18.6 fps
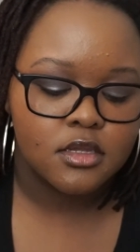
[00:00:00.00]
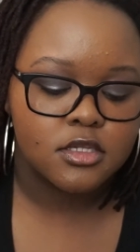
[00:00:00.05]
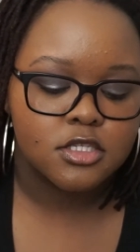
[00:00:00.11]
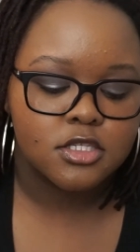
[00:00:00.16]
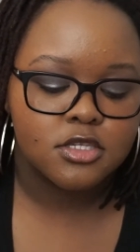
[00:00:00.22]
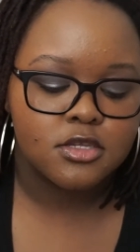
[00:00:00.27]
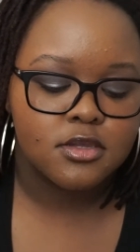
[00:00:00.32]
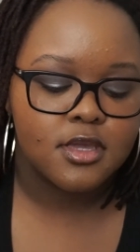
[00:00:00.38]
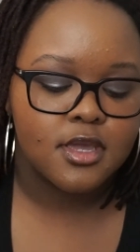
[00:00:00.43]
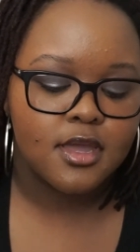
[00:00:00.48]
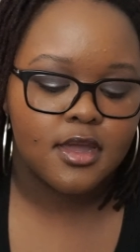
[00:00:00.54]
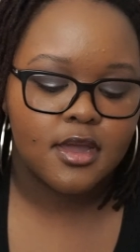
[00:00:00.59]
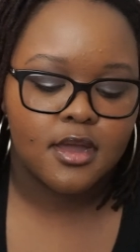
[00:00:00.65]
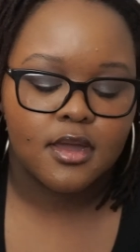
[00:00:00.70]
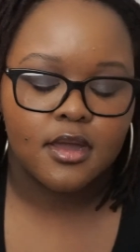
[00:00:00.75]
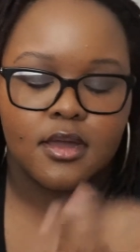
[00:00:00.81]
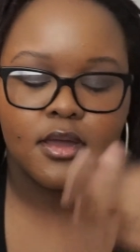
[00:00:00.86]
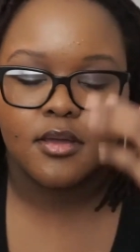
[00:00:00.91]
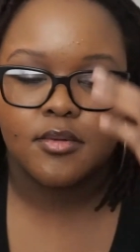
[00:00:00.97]
So
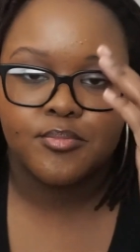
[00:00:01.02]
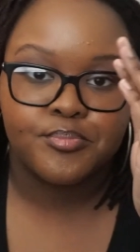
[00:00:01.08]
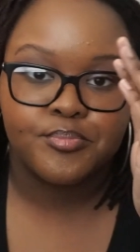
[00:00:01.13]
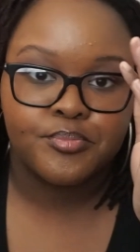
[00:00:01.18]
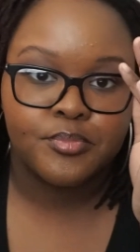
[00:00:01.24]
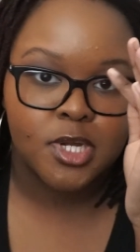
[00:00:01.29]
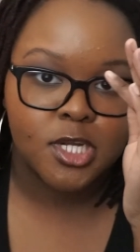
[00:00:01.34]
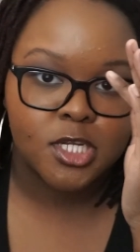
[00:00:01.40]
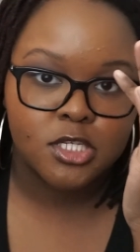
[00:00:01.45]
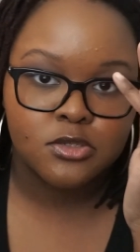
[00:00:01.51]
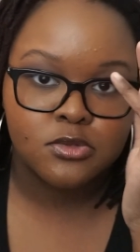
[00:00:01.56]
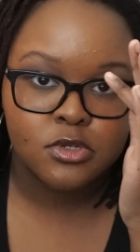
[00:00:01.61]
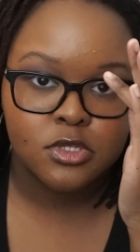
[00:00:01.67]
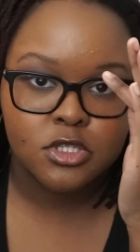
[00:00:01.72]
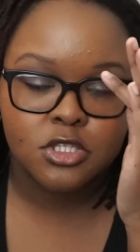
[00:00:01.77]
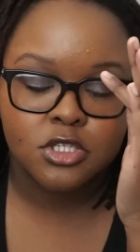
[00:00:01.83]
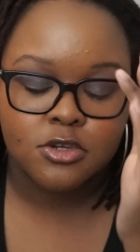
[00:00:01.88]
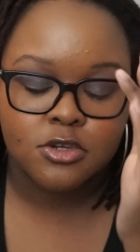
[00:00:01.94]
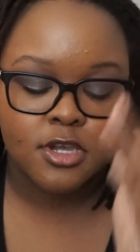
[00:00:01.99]
yeah, I just
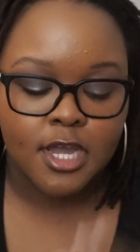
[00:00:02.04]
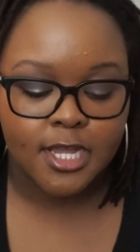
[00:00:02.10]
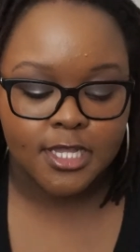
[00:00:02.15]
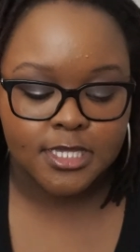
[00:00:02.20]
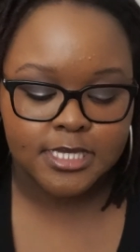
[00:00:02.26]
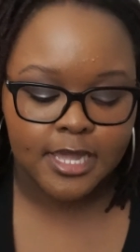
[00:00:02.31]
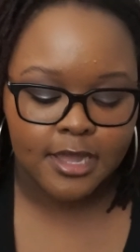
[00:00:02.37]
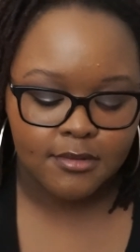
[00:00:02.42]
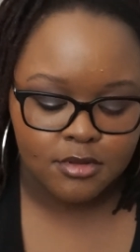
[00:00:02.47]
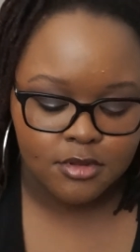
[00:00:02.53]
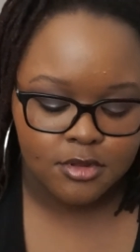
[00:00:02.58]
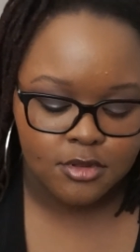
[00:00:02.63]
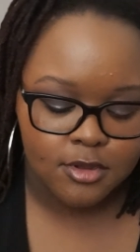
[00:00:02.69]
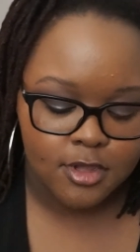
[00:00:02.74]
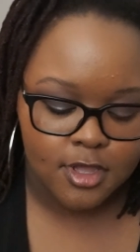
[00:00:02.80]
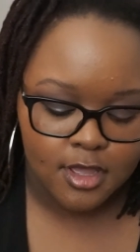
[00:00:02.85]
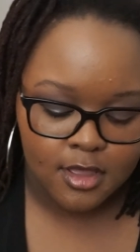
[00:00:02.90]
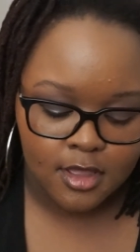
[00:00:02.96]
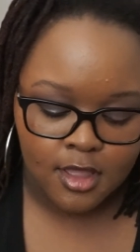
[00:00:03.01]
wanted to show you guys that real
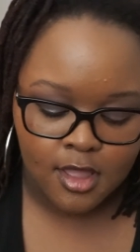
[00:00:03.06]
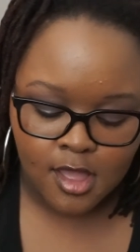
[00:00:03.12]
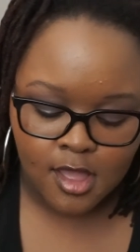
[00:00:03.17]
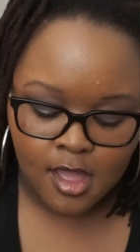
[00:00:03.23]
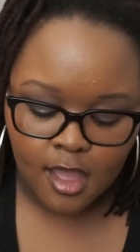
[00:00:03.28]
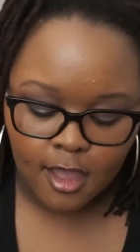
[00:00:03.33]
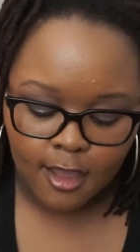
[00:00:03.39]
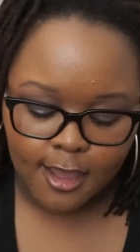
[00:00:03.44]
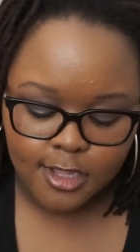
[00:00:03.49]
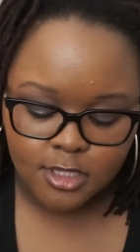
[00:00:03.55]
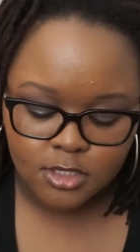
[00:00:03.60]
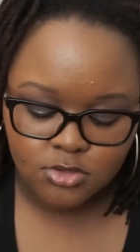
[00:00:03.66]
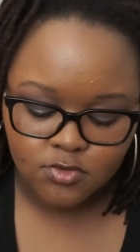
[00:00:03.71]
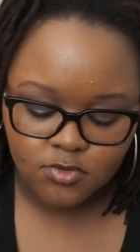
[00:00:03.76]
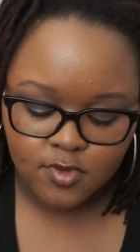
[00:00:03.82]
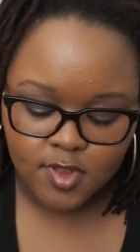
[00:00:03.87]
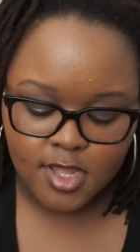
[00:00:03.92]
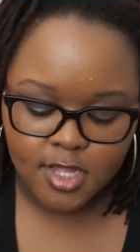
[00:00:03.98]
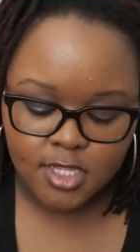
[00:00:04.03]
quick. I
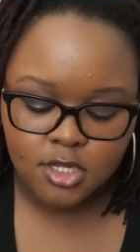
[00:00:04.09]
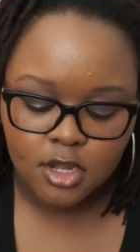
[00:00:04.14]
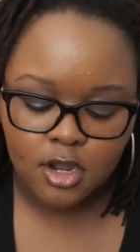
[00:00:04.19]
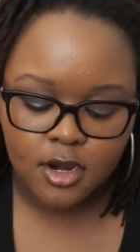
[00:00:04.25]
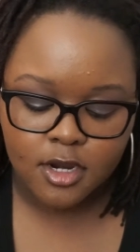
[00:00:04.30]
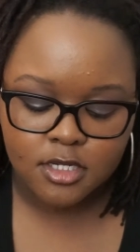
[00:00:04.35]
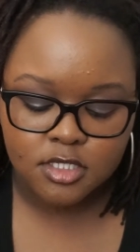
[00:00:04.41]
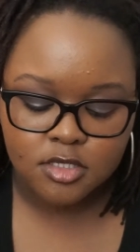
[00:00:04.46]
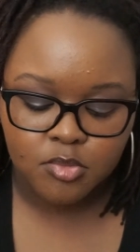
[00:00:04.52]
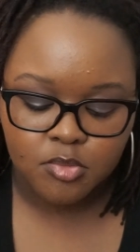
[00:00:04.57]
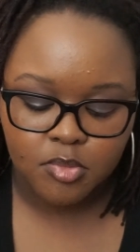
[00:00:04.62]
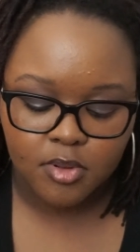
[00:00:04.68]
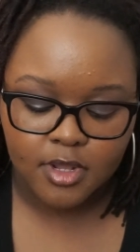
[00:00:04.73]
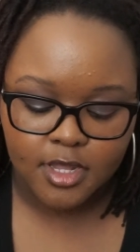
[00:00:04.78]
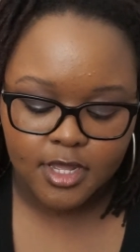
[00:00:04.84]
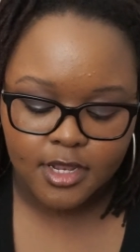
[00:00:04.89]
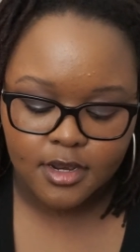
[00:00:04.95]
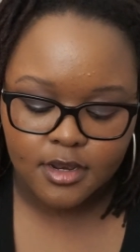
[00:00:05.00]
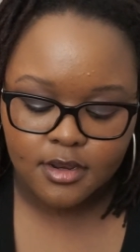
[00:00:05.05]
do feel like it's hard to
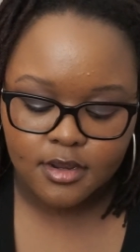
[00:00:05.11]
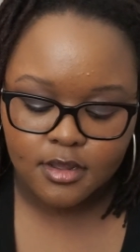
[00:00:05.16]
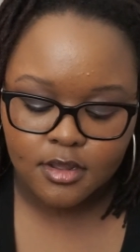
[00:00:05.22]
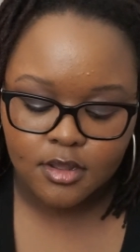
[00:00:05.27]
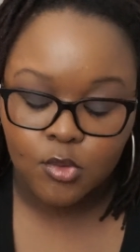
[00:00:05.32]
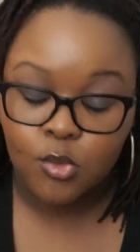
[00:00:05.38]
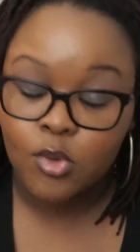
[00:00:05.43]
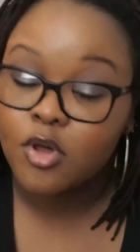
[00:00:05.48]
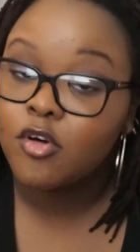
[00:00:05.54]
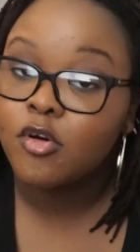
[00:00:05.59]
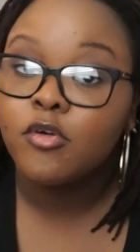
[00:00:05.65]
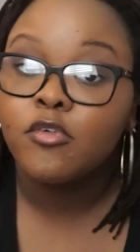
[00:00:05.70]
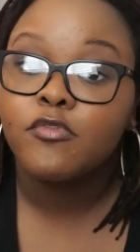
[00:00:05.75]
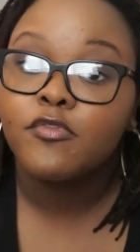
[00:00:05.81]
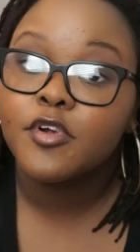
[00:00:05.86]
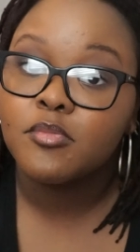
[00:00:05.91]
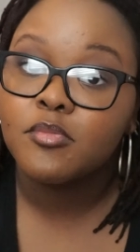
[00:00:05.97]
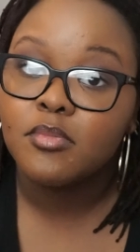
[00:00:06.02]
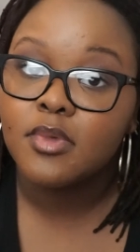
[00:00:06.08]
blend, well,
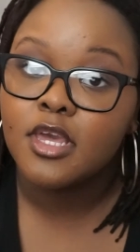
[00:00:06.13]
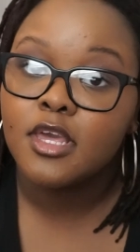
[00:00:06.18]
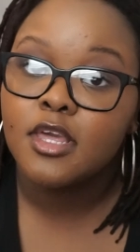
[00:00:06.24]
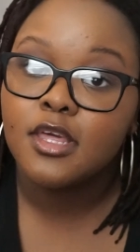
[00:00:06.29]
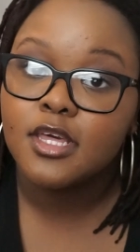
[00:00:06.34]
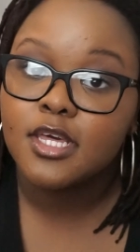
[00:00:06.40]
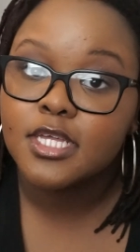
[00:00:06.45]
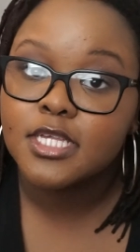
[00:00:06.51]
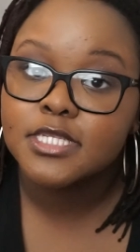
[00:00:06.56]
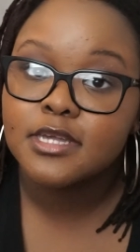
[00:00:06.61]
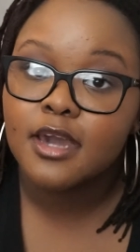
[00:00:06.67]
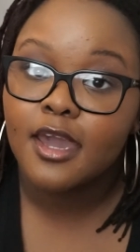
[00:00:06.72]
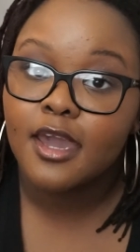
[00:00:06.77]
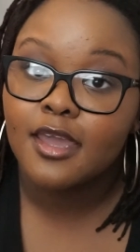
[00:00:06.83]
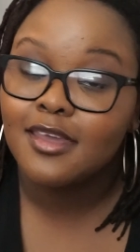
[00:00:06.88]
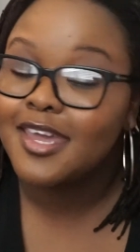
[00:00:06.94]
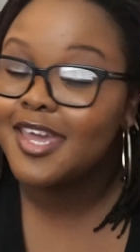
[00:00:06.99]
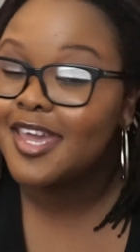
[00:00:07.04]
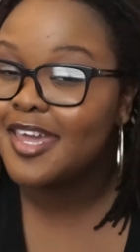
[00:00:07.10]
for me, because
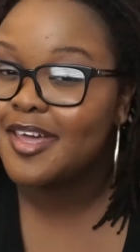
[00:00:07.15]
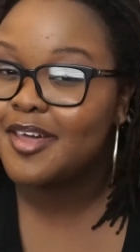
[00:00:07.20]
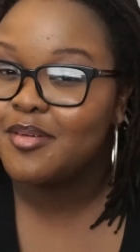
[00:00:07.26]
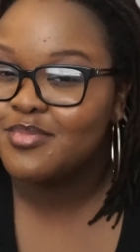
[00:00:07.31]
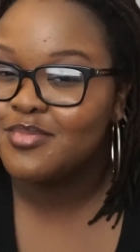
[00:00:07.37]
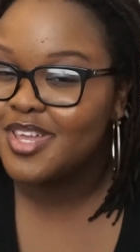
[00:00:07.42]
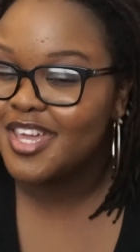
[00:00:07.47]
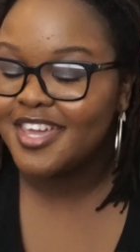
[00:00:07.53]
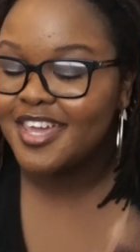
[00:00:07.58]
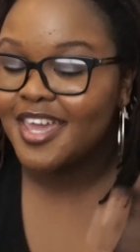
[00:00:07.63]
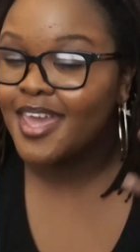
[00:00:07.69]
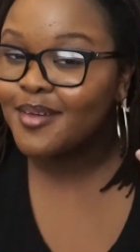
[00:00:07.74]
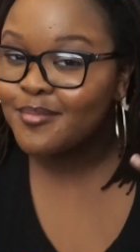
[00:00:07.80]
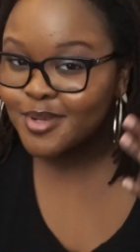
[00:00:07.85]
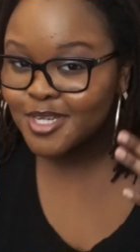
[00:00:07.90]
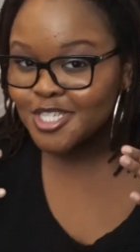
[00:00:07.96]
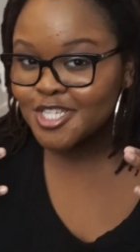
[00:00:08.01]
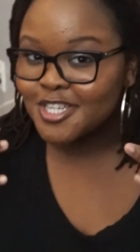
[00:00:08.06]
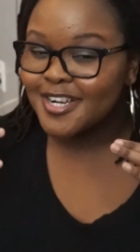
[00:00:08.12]
I am an
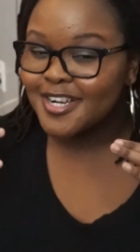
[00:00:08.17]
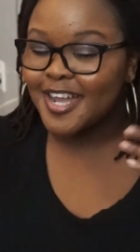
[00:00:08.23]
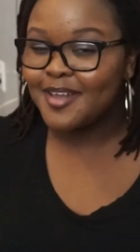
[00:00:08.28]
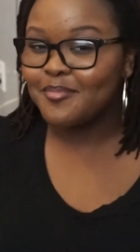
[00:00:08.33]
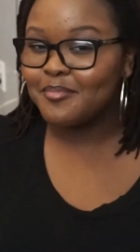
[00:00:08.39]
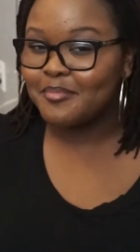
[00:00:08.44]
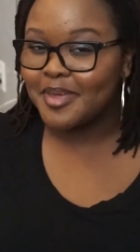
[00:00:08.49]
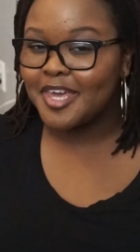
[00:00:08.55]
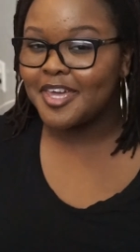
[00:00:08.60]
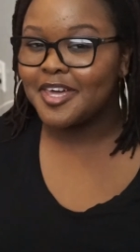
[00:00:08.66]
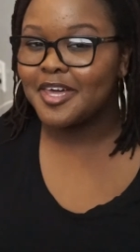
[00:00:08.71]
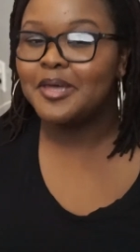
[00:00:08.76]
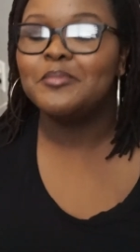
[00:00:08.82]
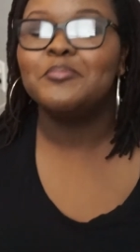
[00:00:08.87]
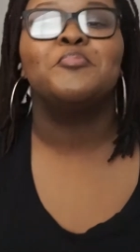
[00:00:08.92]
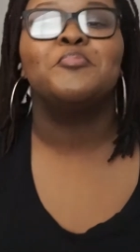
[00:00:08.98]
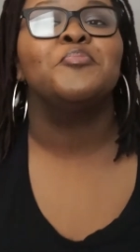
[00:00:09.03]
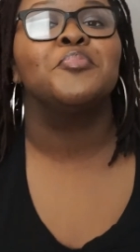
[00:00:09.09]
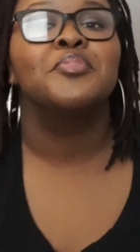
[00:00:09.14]
amateur at
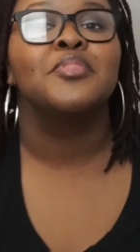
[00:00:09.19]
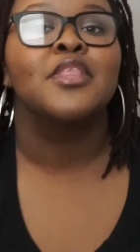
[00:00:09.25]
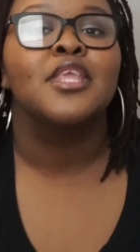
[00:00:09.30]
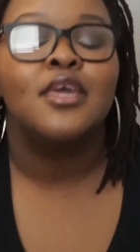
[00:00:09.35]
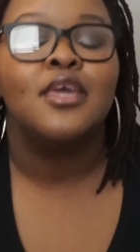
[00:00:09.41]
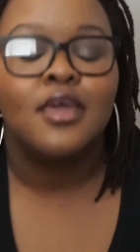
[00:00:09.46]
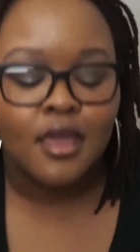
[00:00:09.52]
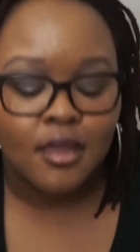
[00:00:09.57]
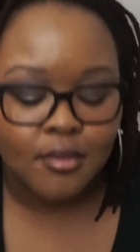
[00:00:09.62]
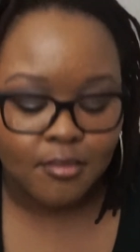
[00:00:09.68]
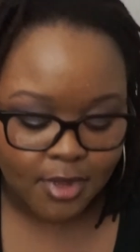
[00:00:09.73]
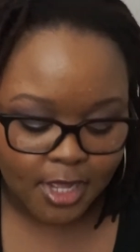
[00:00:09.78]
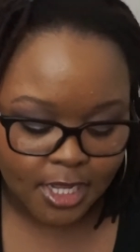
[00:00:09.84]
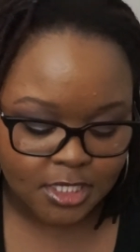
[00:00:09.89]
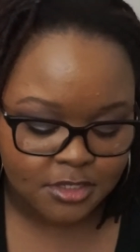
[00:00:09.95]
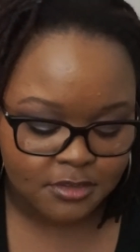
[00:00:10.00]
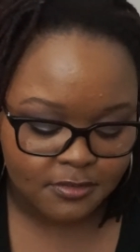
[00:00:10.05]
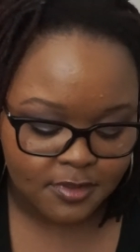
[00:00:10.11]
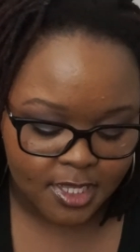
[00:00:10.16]
makeup, but
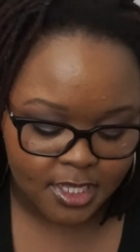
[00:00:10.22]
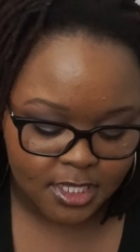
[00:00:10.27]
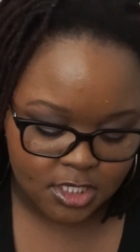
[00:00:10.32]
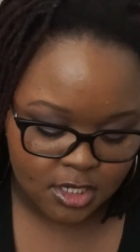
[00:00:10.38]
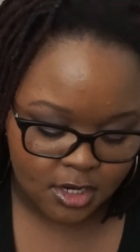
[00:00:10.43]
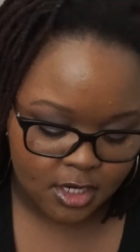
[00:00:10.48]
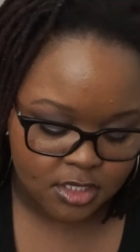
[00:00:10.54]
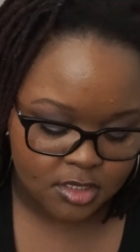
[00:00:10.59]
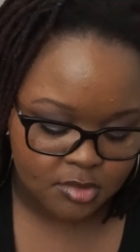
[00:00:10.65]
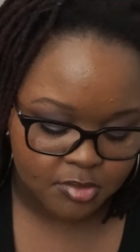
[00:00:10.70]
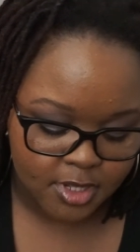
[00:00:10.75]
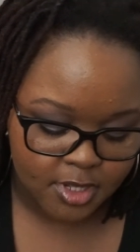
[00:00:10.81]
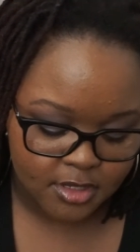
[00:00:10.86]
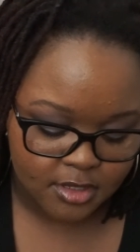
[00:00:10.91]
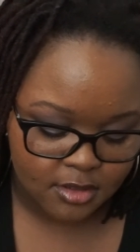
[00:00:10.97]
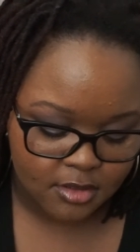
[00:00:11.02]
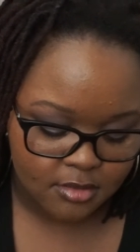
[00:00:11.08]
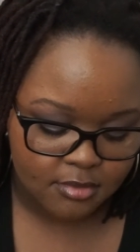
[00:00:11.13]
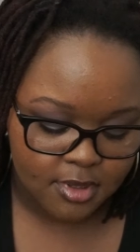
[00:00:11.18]
I do feel like it's hard to blend
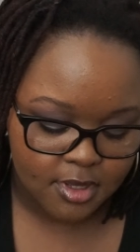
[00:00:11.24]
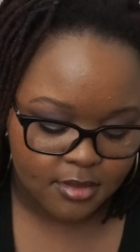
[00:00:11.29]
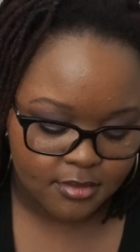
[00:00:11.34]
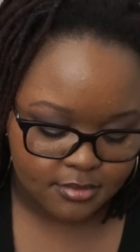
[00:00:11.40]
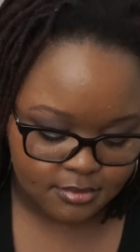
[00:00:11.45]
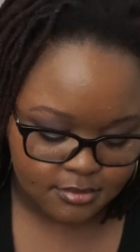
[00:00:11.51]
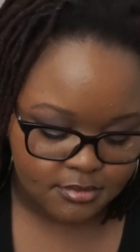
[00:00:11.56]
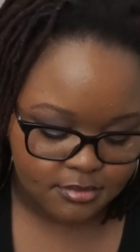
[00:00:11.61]
a little bit.